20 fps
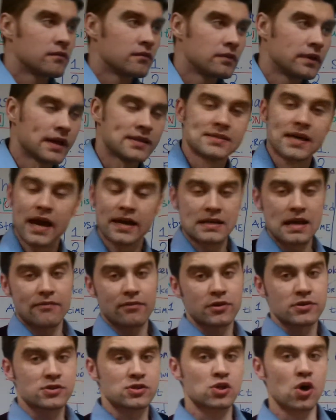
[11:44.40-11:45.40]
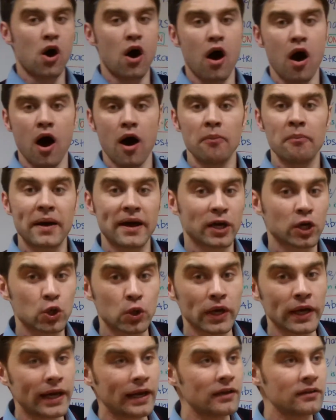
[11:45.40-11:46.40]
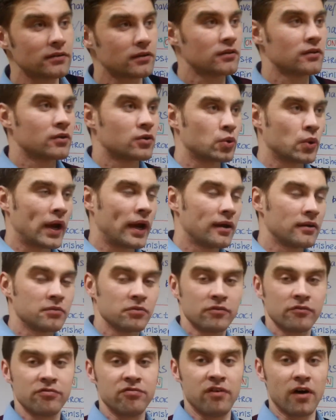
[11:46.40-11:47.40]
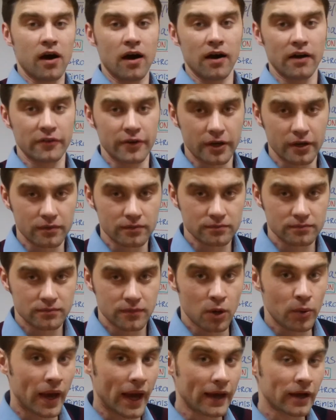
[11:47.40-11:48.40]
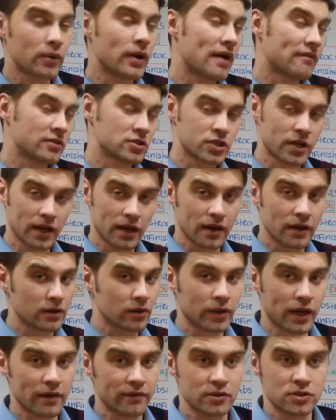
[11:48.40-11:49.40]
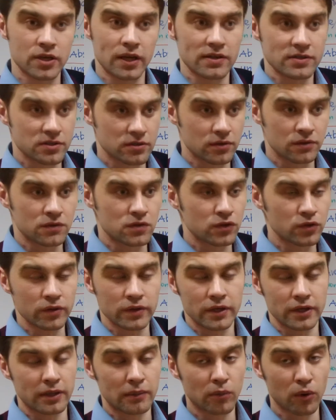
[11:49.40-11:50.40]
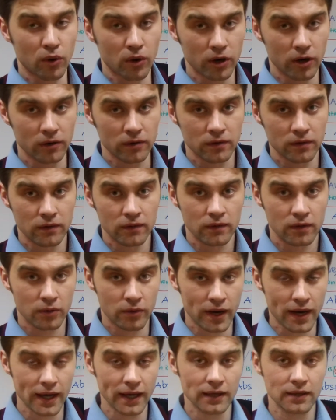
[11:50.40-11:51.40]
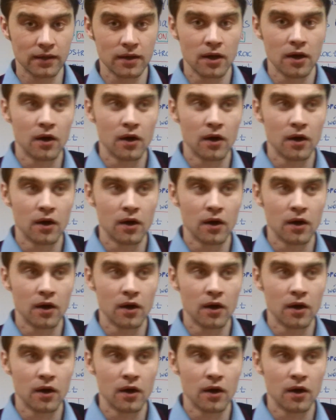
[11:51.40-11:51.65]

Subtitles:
let's say I never saw my great-grandfather, okay? I don't have a chance to do it anymore, all right?